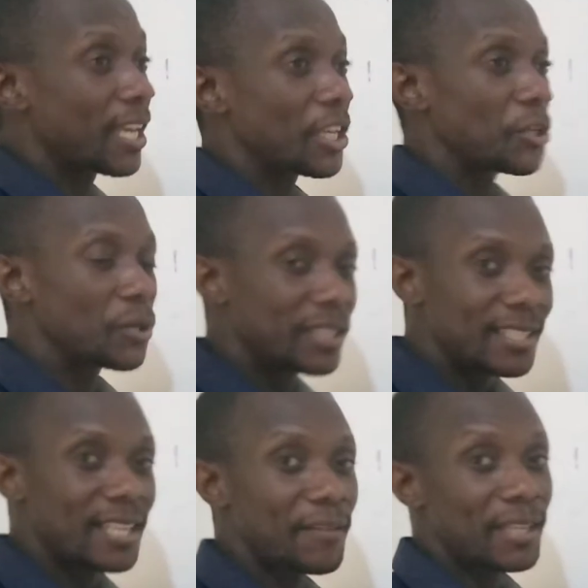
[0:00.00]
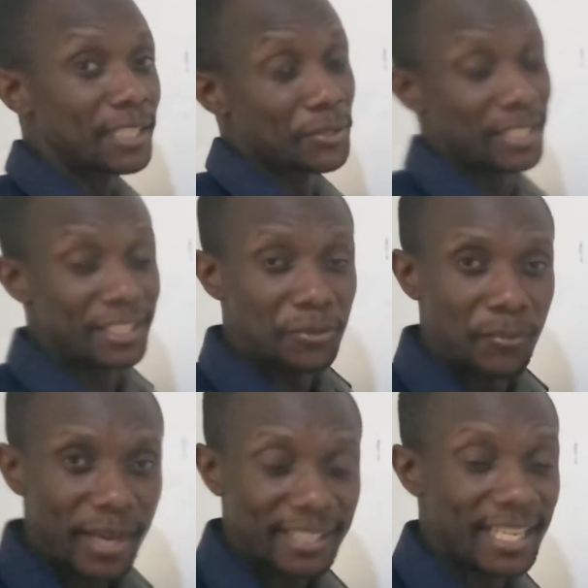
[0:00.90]
you will discover that you need to
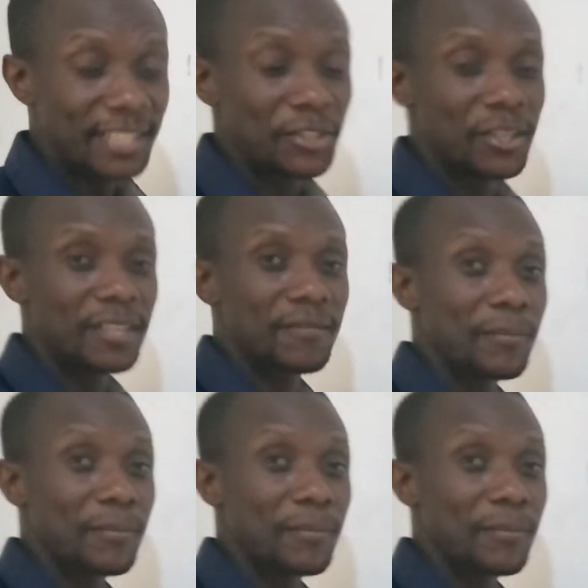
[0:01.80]
maintain your liver